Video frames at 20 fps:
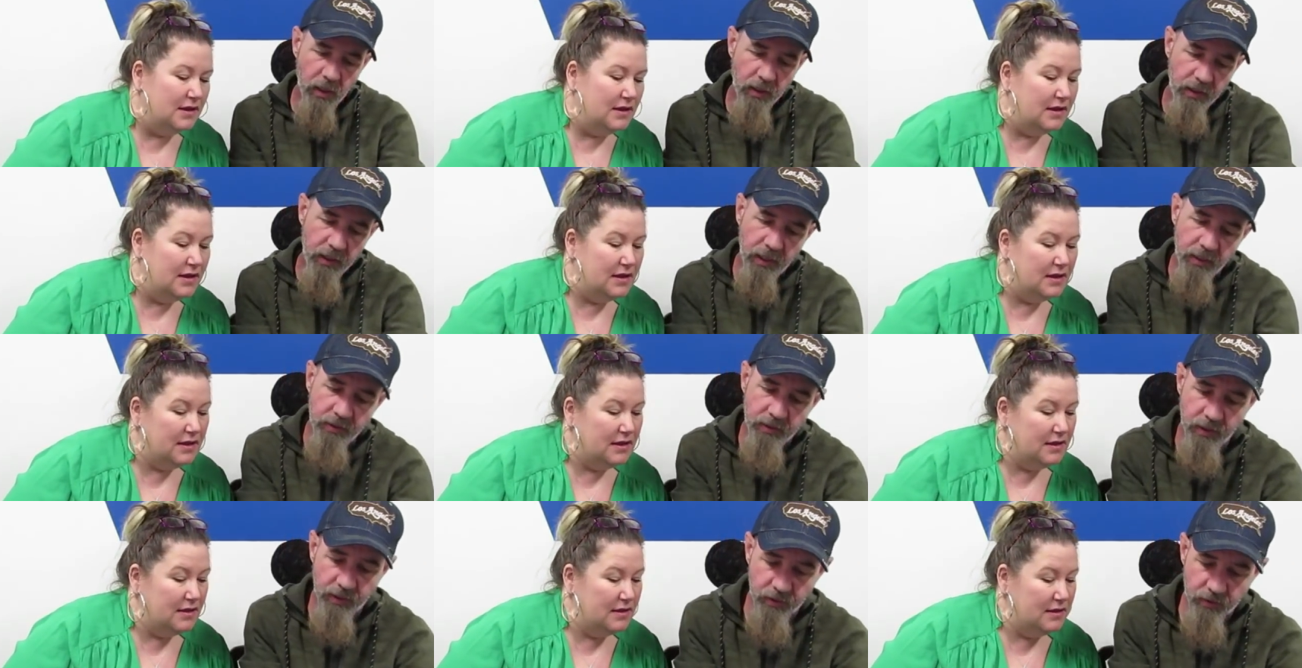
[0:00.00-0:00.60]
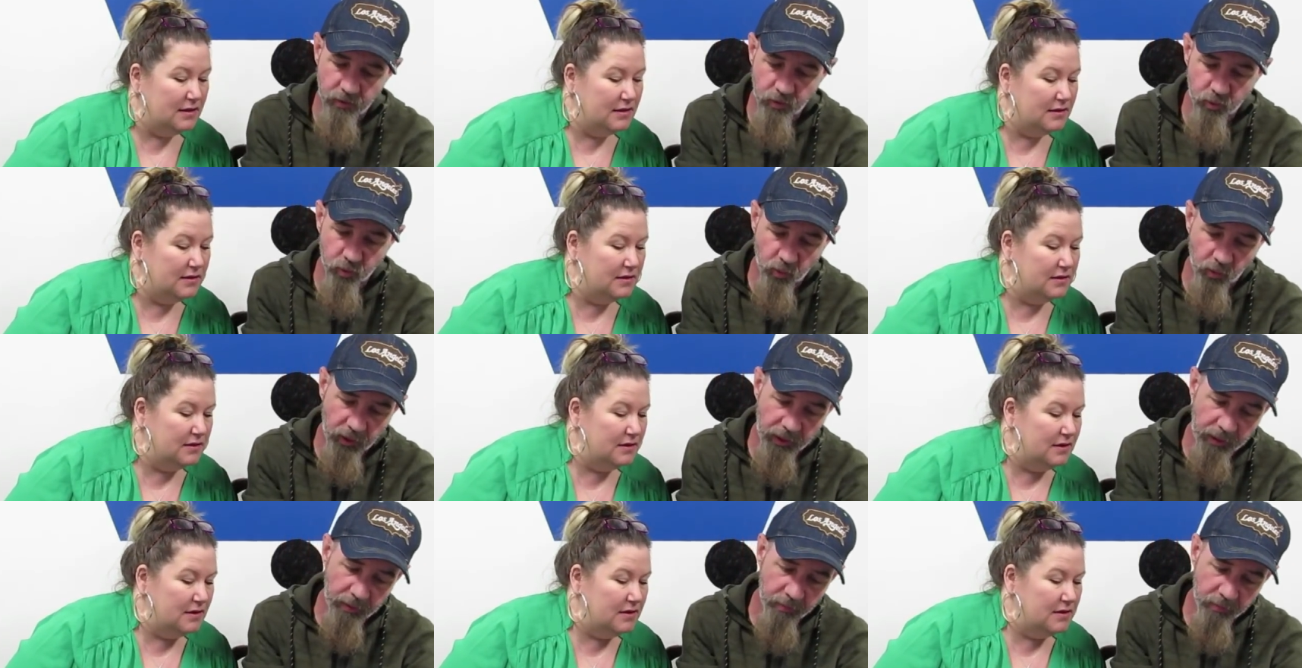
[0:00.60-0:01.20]
Speaker 1: This is
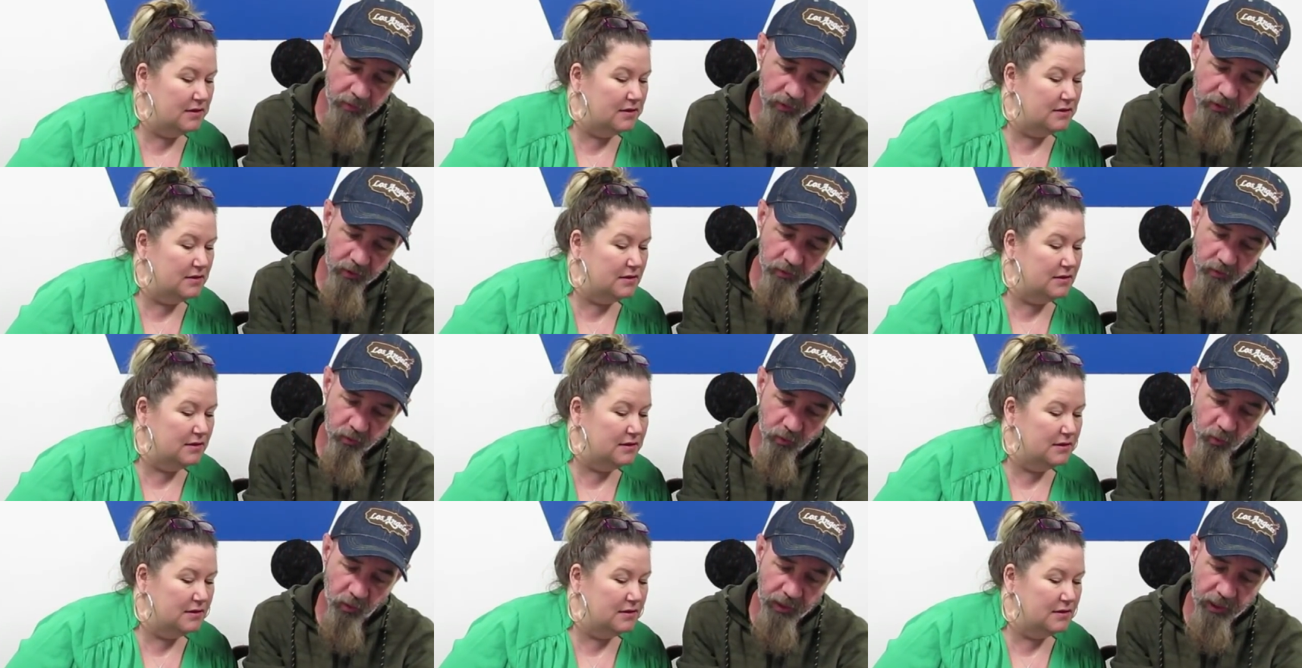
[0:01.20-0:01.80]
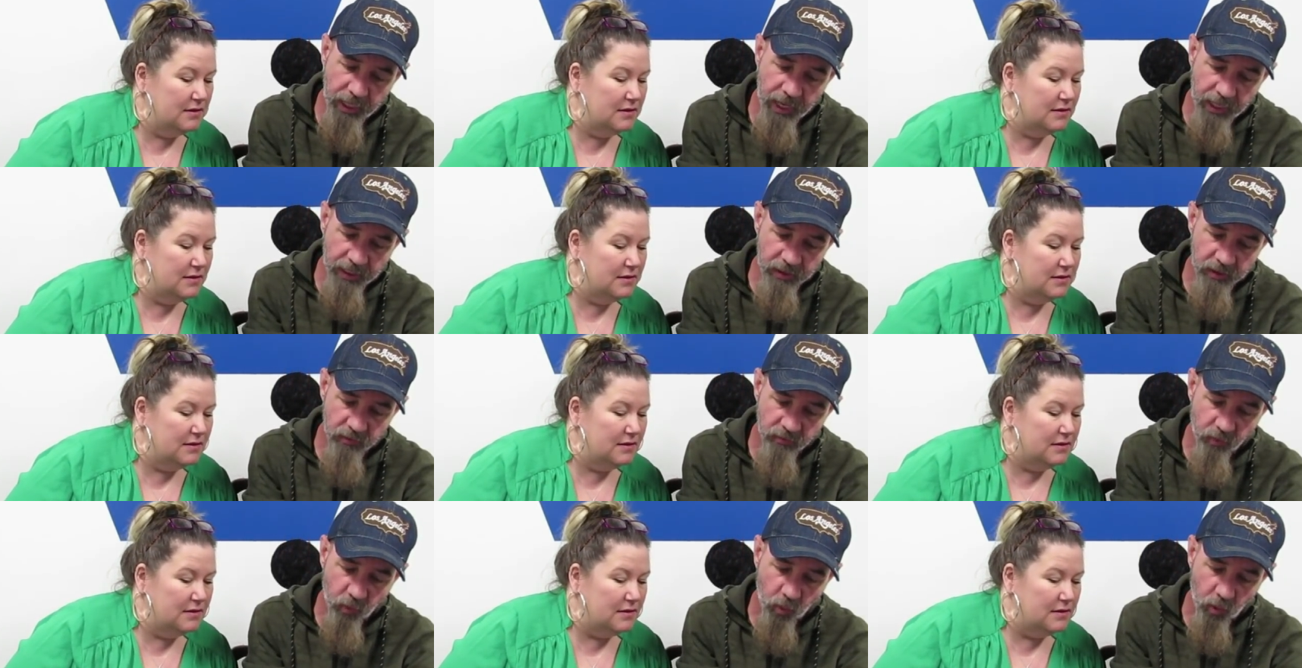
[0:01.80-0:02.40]
Dreams
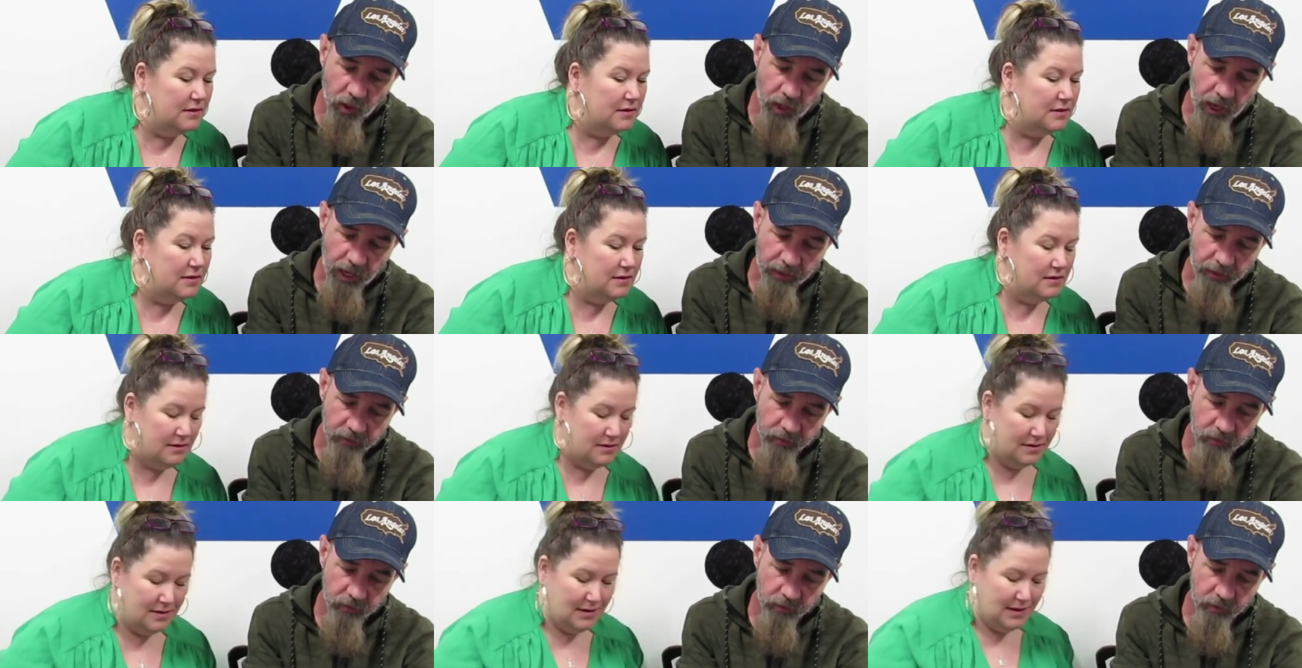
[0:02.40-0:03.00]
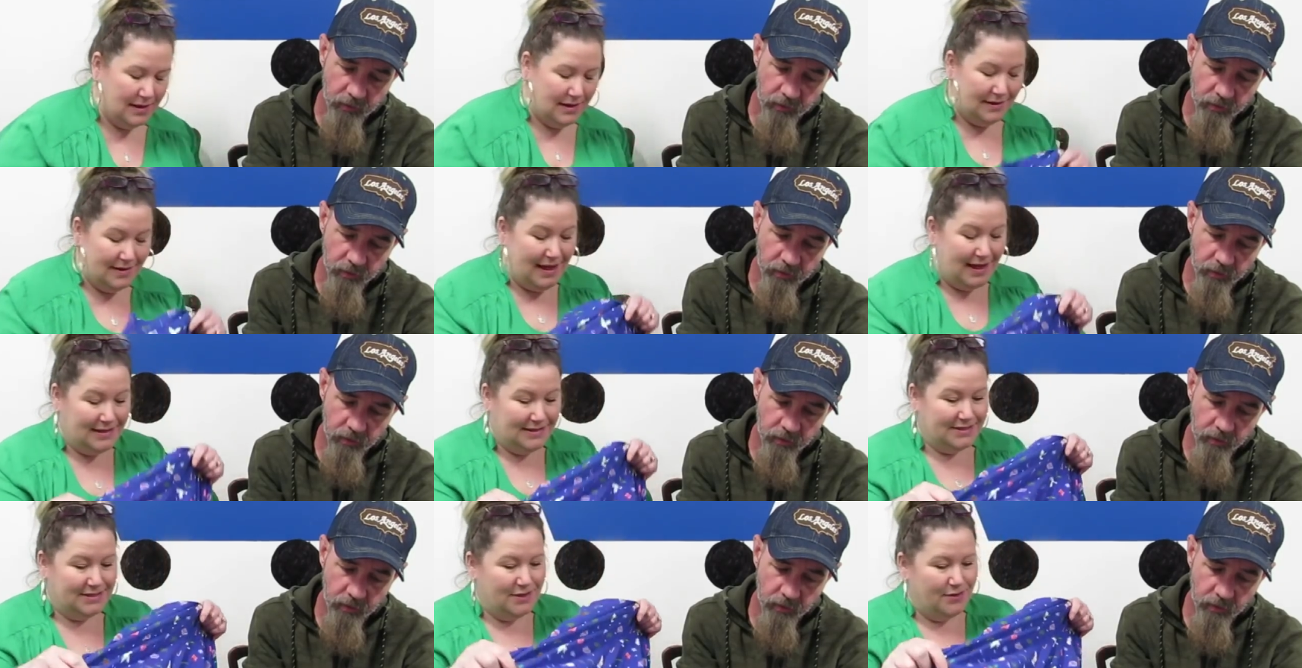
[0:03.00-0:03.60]
3X 4X.
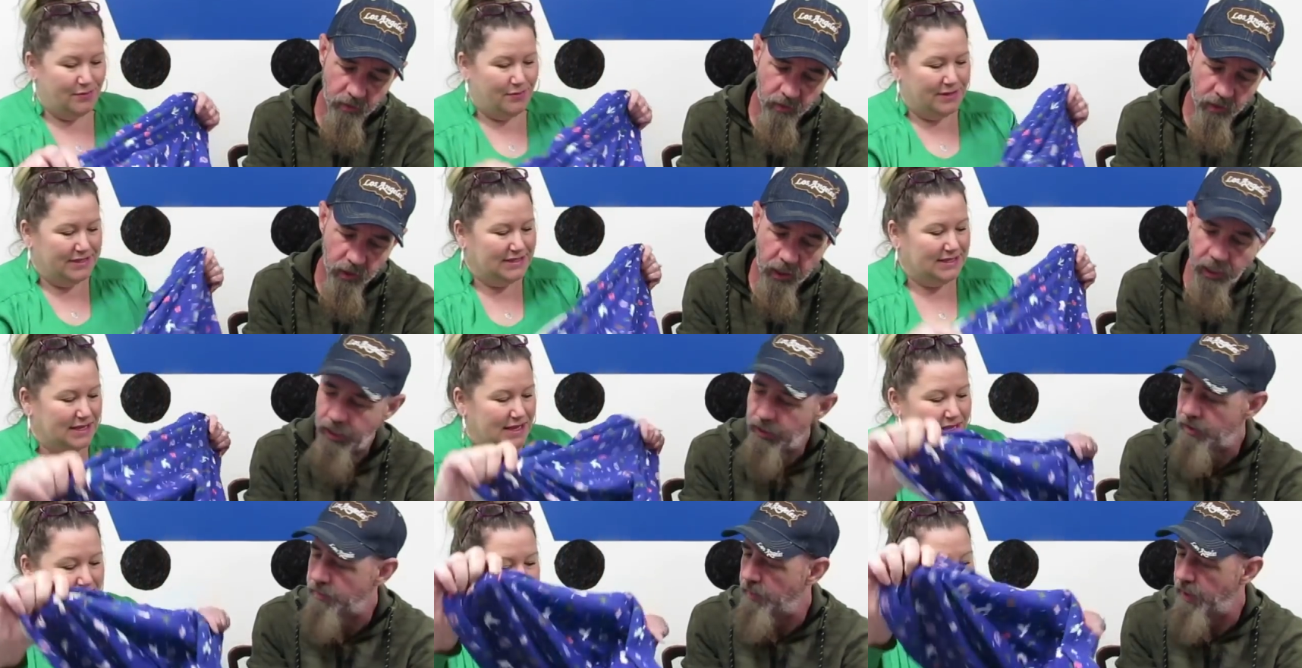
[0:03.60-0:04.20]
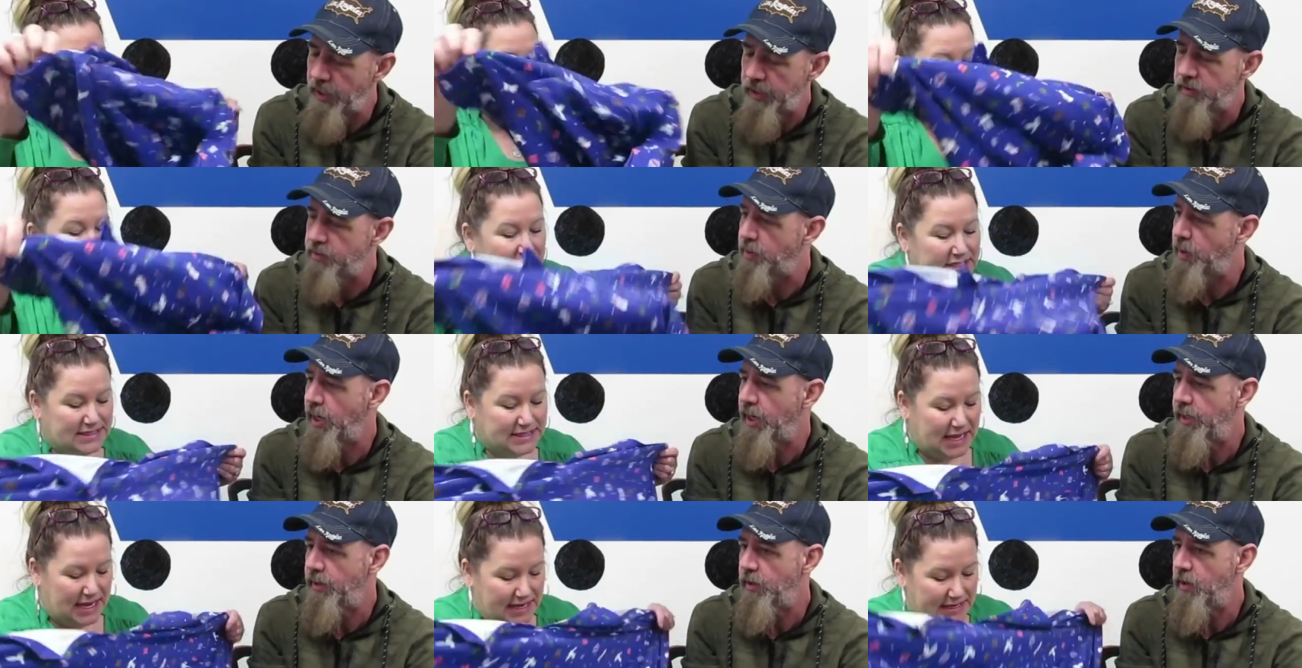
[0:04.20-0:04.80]
Speaker 2: Yeah, so it's a, it's, it's a it's
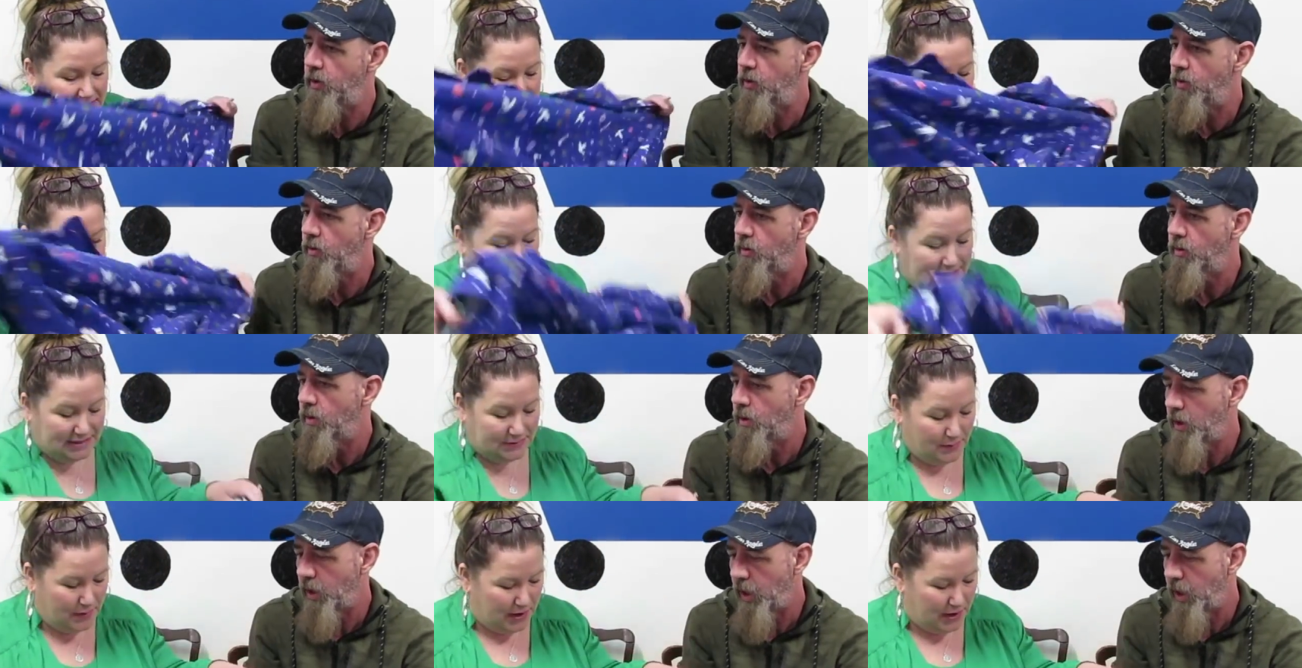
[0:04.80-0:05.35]
plus brand size. New. That's